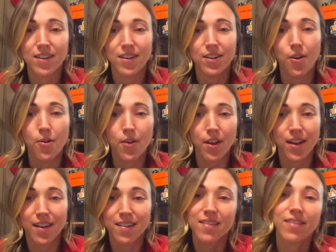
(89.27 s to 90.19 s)

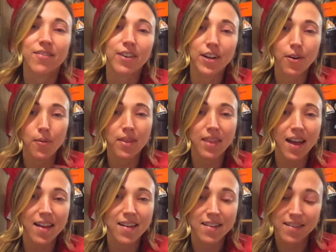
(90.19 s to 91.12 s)
good. We don't want that.